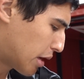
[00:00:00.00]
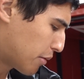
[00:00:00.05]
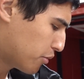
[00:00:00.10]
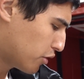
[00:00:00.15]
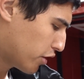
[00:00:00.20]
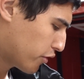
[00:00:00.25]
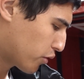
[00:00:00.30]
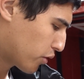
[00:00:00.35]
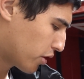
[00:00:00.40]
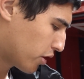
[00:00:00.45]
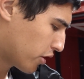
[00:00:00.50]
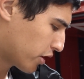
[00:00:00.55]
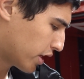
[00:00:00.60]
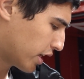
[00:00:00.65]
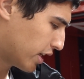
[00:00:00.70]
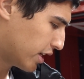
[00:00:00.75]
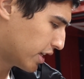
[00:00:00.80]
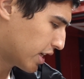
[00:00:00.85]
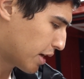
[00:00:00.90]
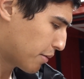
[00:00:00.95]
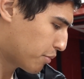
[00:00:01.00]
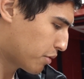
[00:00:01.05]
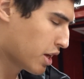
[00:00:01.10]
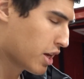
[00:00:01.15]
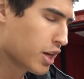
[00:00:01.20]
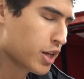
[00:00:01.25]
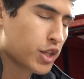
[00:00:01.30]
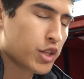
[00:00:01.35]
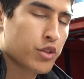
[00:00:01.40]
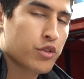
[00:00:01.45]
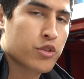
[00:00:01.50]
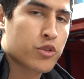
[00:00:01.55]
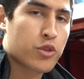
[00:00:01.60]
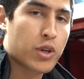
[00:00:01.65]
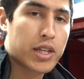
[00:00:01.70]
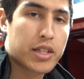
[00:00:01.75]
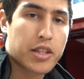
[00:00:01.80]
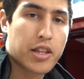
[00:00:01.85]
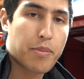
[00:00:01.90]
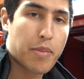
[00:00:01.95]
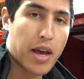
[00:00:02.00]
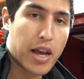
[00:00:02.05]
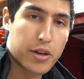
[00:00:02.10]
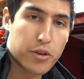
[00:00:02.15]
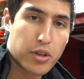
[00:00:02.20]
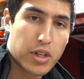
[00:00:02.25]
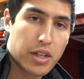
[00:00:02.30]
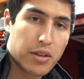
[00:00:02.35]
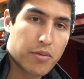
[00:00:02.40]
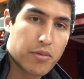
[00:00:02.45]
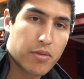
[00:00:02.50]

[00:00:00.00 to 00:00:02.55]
I believe we're hooking it up straight to the battery.